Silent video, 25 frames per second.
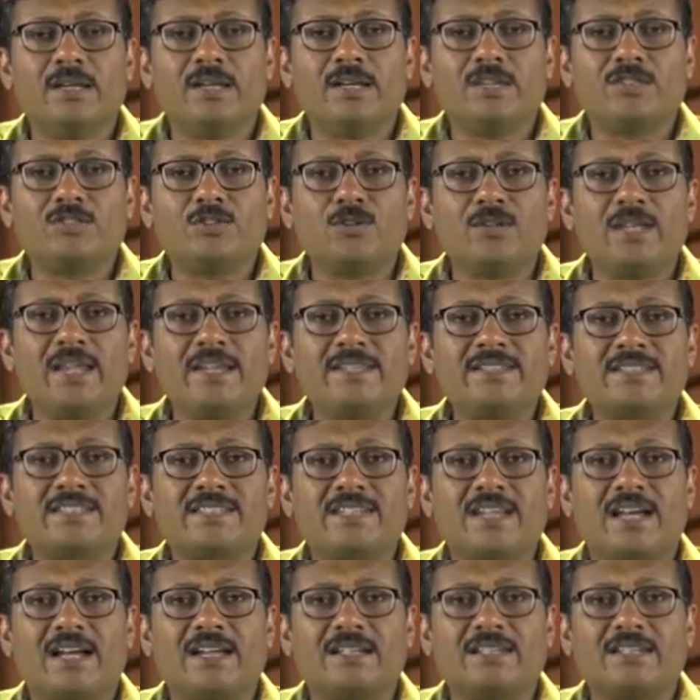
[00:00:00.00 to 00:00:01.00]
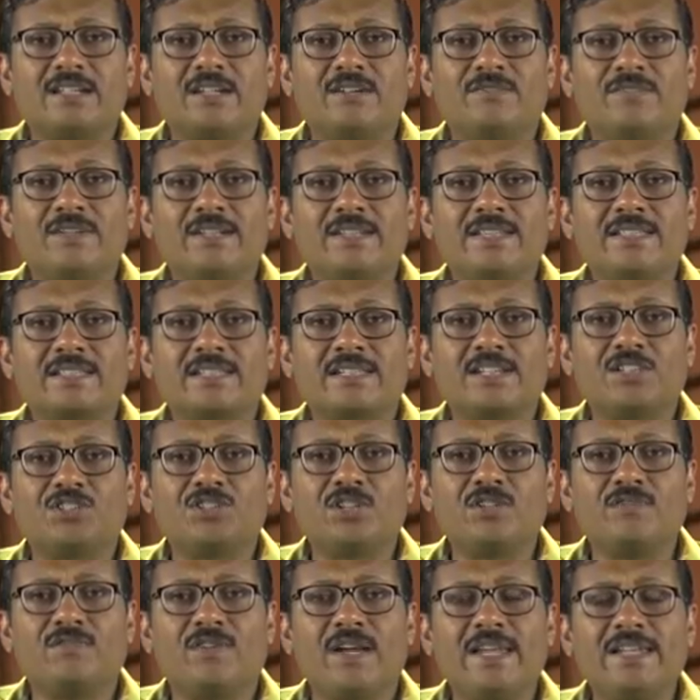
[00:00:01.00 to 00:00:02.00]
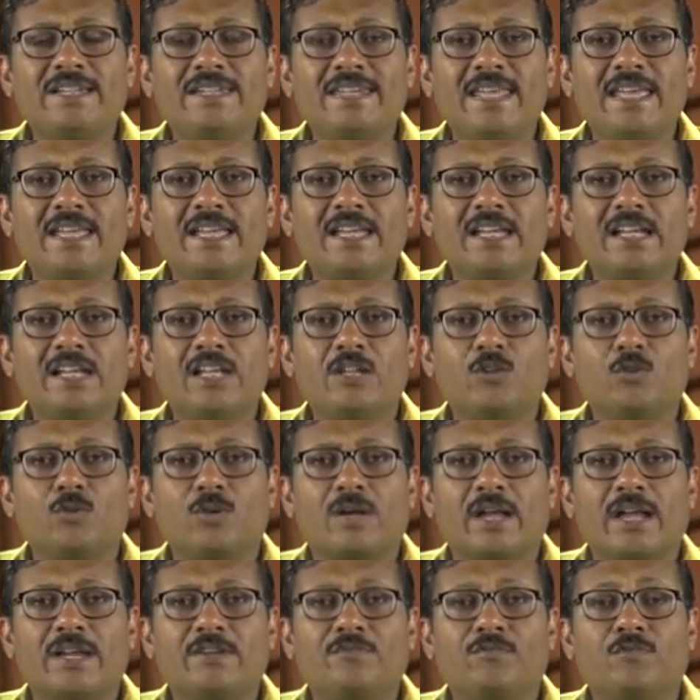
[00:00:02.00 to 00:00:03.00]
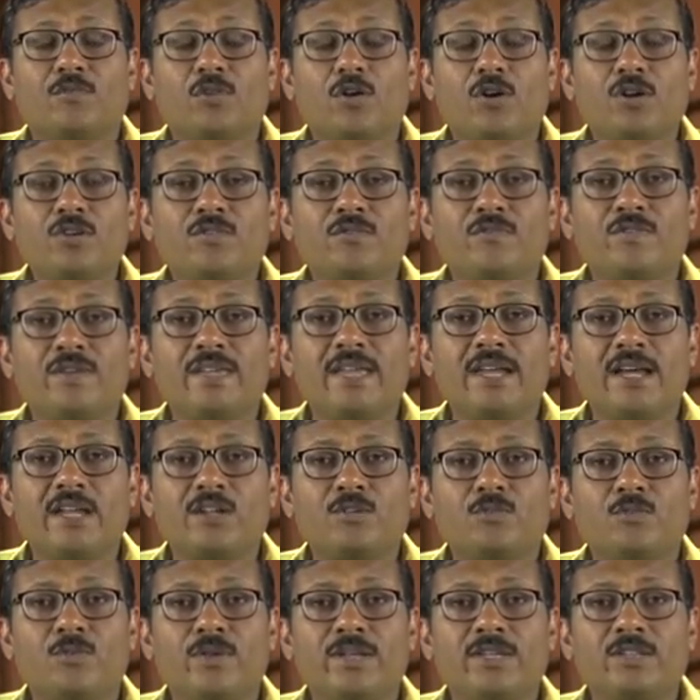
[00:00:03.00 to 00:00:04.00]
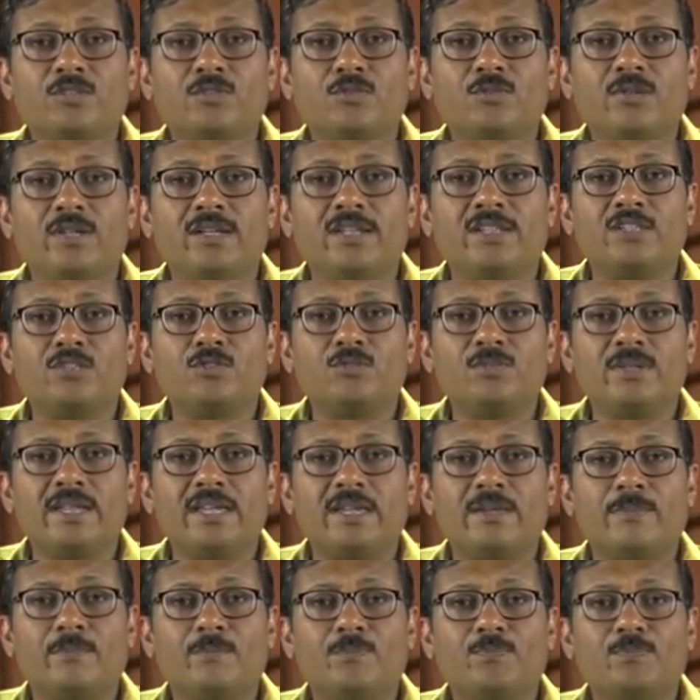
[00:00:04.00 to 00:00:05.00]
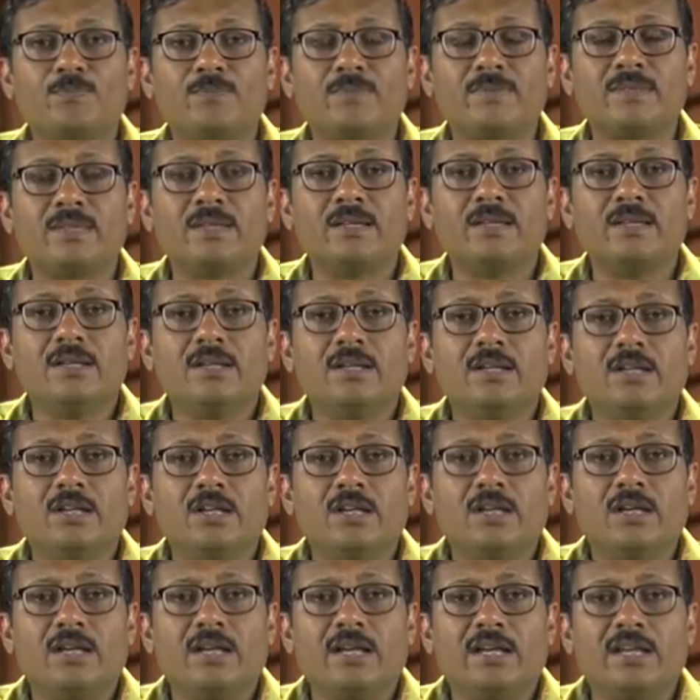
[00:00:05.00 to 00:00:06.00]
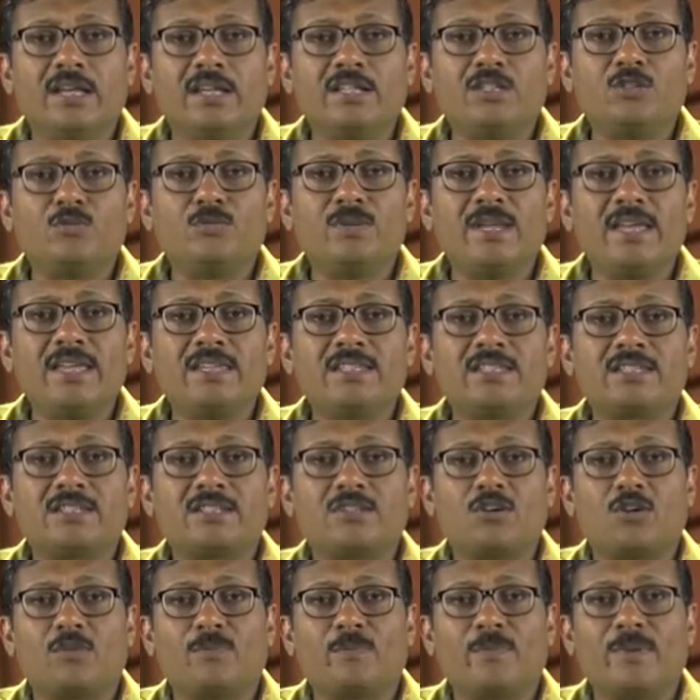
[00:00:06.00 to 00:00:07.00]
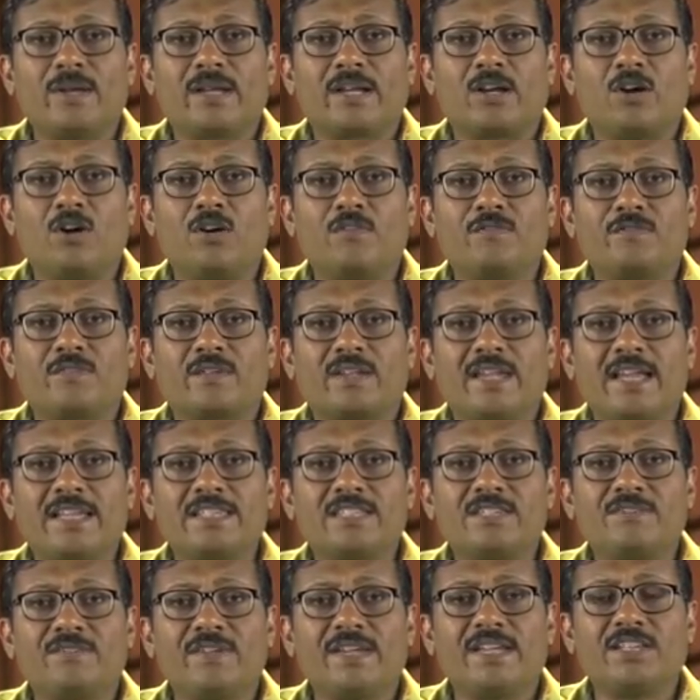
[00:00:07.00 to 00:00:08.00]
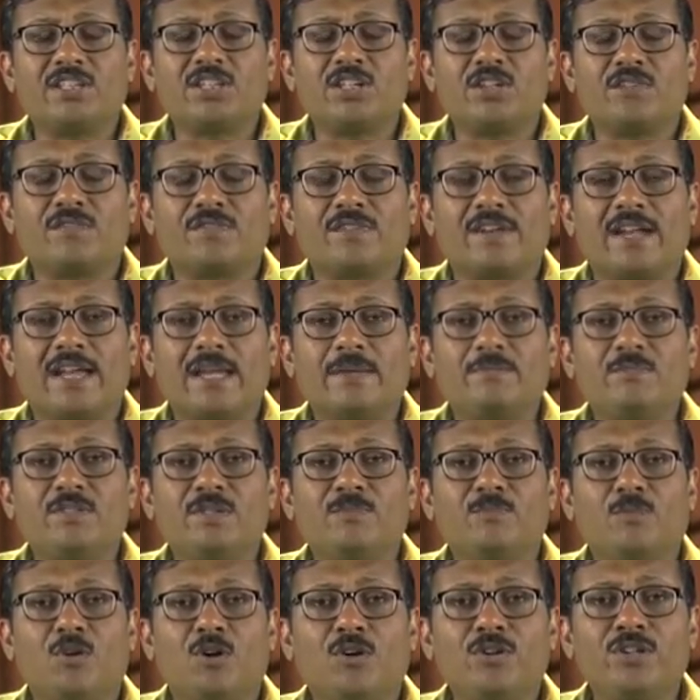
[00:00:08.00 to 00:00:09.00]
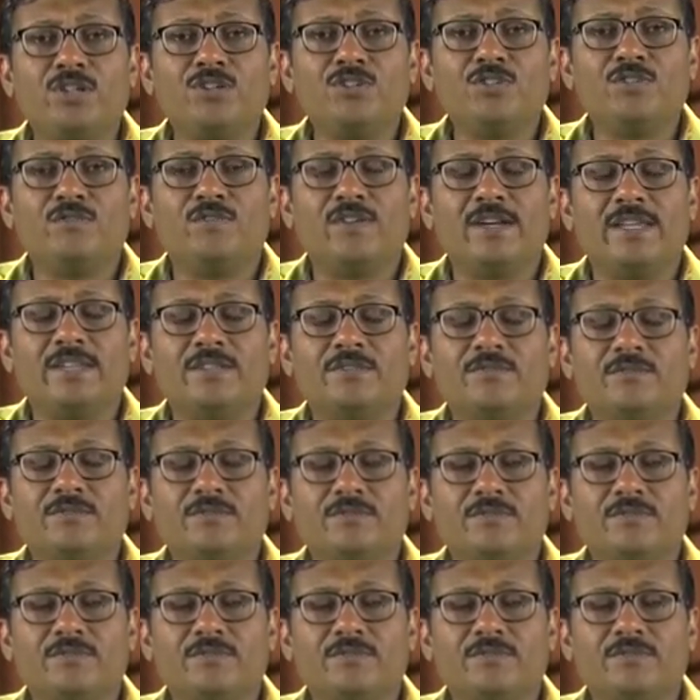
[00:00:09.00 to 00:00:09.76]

So let's start our discussion while taking a look at what we are going to learn today. In today's topic of classification of crime, the module 1